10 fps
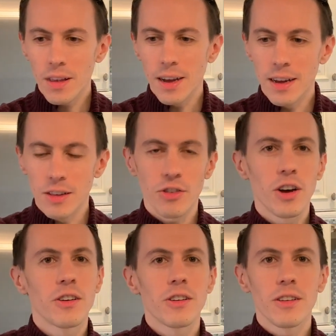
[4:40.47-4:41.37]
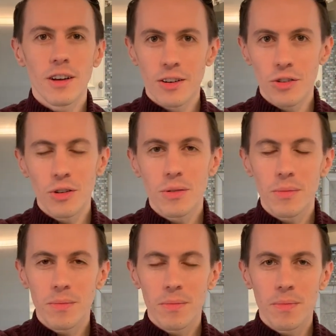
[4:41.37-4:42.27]
the tunnel under
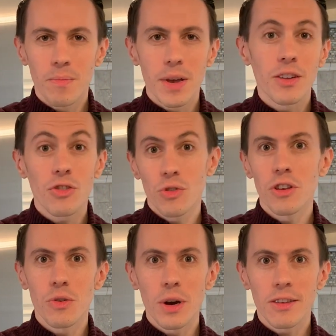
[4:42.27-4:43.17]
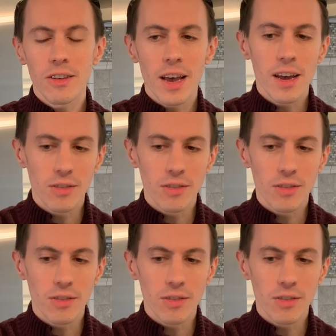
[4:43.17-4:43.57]
Main Street USA,